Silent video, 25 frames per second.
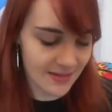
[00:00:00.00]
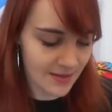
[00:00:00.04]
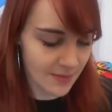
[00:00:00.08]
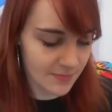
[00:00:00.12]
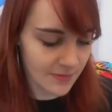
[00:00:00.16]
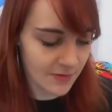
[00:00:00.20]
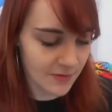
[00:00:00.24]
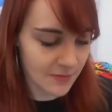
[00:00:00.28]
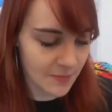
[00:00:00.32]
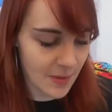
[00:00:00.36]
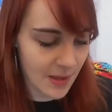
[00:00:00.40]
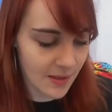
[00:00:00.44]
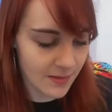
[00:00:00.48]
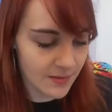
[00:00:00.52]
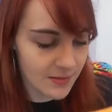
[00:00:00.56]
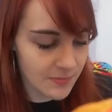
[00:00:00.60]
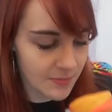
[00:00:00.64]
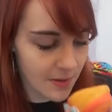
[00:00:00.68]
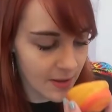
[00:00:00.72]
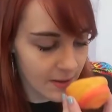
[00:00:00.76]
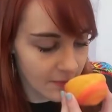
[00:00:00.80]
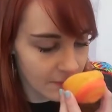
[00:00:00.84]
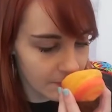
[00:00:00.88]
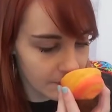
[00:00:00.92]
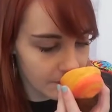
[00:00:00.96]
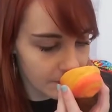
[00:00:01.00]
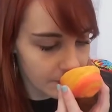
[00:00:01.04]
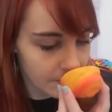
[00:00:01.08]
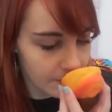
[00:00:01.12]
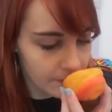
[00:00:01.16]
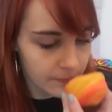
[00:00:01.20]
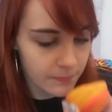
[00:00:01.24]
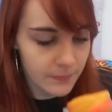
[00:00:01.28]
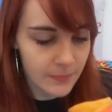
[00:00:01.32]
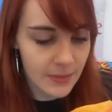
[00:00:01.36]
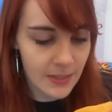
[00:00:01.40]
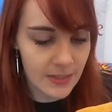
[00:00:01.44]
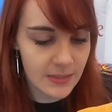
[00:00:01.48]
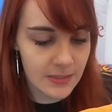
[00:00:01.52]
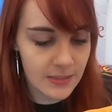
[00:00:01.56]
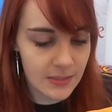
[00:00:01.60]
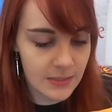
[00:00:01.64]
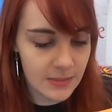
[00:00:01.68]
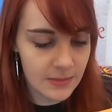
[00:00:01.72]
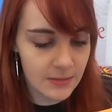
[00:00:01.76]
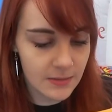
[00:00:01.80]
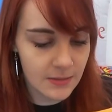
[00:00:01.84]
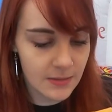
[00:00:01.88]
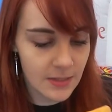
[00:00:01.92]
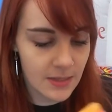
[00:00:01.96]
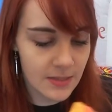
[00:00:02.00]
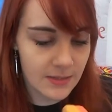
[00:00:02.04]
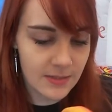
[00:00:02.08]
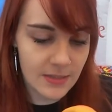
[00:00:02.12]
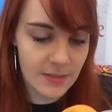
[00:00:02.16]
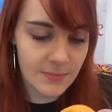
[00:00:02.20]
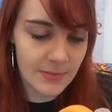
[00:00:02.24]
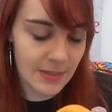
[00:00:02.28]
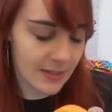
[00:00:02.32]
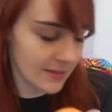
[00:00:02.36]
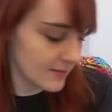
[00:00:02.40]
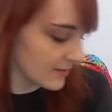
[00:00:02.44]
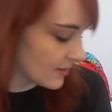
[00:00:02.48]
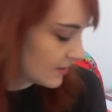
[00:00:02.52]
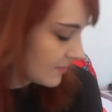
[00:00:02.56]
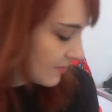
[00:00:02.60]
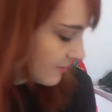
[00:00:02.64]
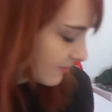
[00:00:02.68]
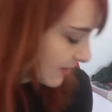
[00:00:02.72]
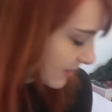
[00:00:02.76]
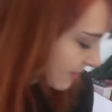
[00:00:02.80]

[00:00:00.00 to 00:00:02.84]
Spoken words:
in terms of smells, but it seems like it's going to be